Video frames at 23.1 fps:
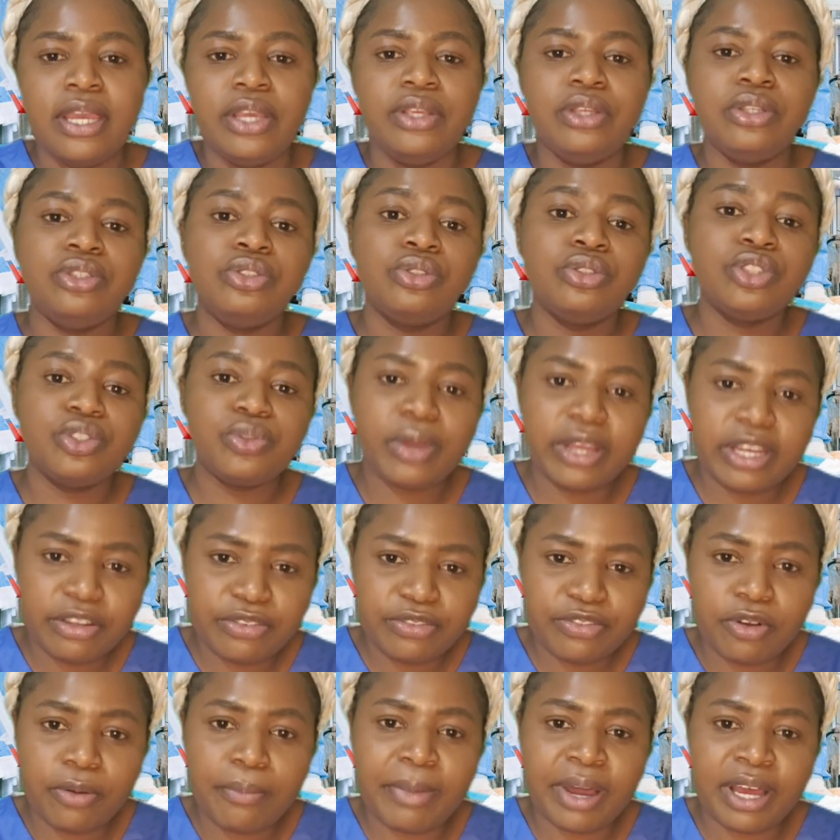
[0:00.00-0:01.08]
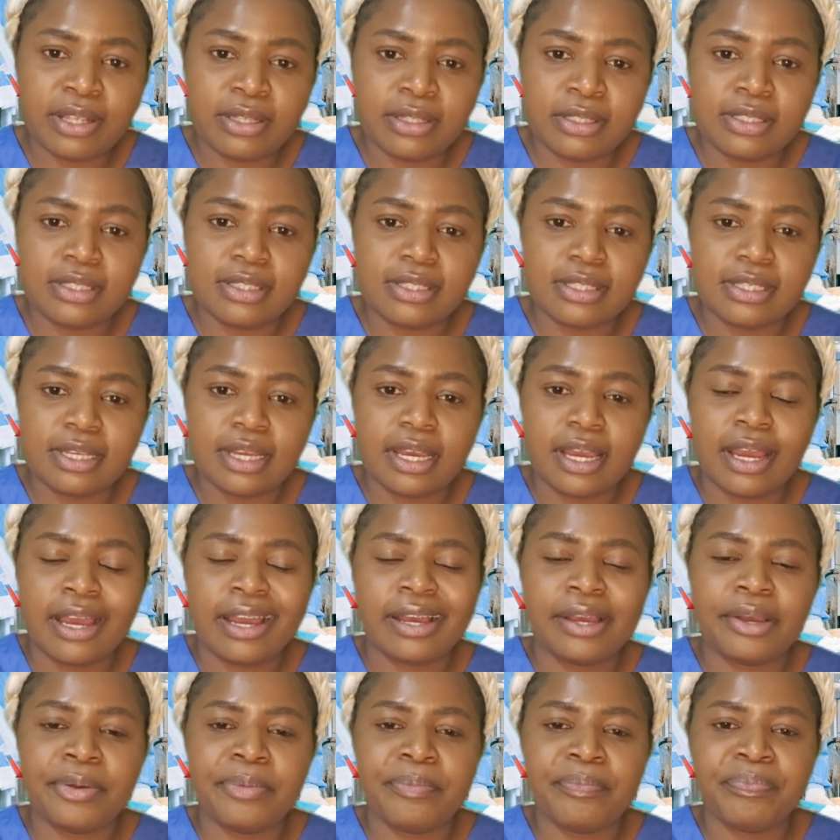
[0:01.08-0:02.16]
You do 24 months
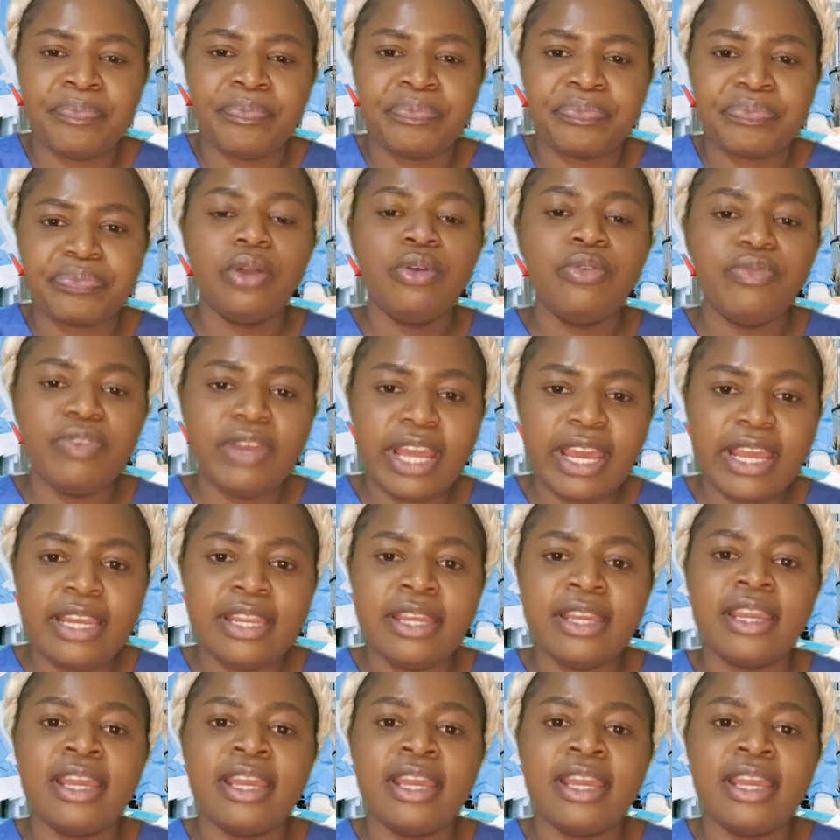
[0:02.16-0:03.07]
of learning,